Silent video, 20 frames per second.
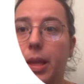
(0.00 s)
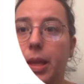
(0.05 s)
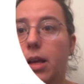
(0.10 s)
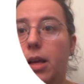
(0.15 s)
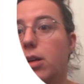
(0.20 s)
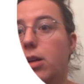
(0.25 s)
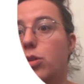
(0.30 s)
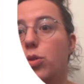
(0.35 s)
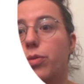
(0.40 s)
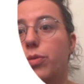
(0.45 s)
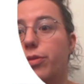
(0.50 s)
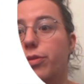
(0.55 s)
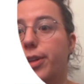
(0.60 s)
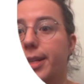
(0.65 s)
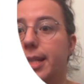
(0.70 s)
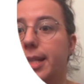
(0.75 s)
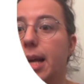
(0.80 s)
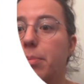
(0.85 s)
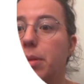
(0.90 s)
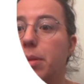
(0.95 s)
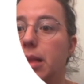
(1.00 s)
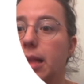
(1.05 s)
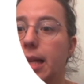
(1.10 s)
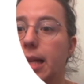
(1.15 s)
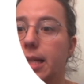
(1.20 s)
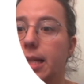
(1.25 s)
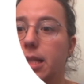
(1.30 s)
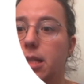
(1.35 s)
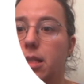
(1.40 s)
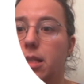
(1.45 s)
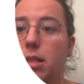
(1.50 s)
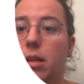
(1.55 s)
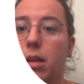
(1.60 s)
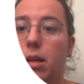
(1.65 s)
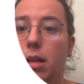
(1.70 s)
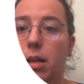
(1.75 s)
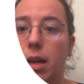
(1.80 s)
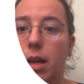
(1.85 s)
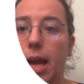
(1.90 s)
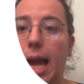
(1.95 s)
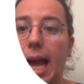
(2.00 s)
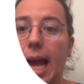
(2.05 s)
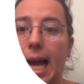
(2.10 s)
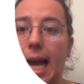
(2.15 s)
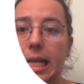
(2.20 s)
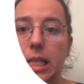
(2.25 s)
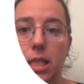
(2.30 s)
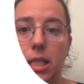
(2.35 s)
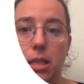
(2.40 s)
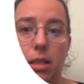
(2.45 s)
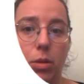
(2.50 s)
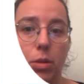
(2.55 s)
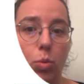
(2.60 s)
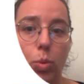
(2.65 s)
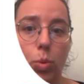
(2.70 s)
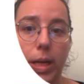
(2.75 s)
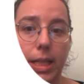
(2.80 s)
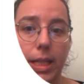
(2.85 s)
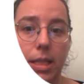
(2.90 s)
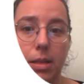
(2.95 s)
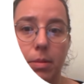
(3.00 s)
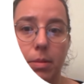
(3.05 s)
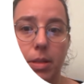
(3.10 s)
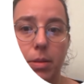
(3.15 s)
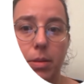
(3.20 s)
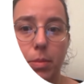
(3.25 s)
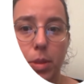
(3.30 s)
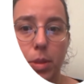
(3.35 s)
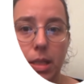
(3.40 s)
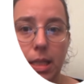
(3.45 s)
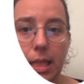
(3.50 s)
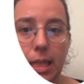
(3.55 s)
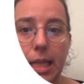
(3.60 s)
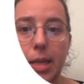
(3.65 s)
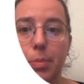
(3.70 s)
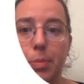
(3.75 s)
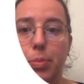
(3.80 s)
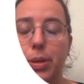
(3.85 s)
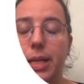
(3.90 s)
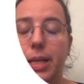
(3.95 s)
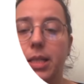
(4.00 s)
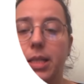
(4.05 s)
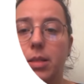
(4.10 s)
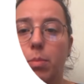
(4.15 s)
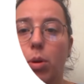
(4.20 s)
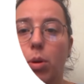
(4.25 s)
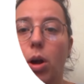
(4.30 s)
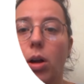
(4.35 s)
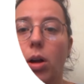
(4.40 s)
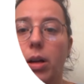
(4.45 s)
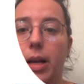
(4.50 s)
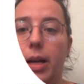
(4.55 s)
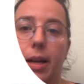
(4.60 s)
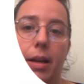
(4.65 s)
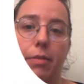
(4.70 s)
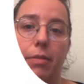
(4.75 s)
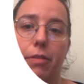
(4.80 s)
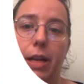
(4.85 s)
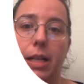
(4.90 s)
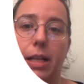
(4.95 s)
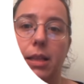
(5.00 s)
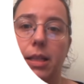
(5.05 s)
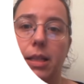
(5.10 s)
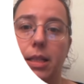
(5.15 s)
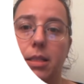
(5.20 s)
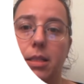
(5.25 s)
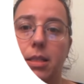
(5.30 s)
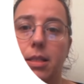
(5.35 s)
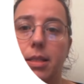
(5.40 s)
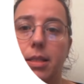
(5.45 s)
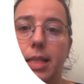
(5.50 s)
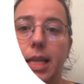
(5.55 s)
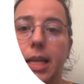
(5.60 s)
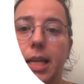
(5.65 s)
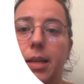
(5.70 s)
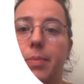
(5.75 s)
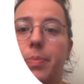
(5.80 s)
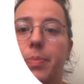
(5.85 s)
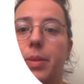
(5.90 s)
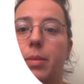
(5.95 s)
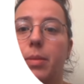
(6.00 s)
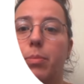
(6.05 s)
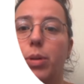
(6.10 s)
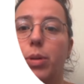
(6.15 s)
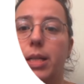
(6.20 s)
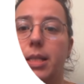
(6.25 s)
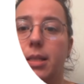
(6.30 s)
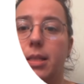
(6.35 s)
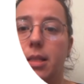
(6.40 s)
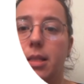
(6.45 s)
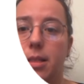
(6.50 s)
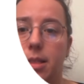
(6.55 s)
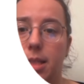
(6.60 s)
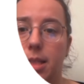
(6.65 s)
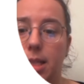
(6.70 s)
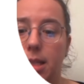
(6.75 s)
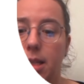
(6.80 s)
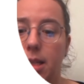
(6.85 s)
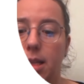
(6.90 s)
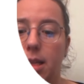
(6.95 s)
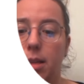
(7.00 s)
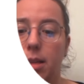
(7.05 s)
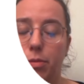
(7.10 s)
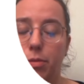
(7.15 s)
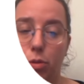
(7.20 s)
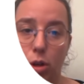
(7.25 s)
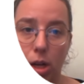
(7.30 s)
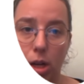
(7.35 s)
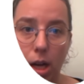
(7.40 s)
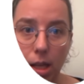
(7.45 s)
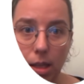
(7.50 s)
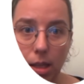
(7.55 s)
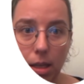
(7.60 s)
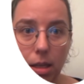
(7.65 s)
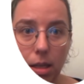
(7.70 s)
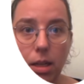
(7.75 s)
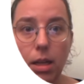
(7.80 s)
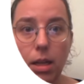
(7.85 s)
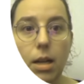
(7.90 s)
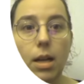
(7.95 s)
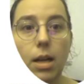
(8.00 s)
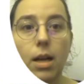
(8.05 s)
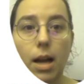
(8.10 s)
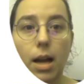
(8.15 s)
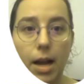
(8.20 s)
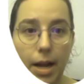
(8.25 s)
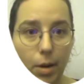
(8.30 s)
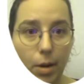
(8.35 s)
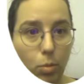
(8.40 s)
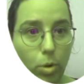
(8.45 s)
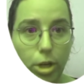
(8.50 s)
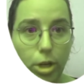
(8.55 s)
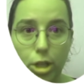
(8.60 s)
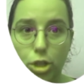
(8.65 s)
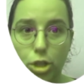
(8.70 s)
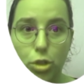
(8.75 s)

So for example, let's add the when key press block, and if I click C, press the C key for color, I want to do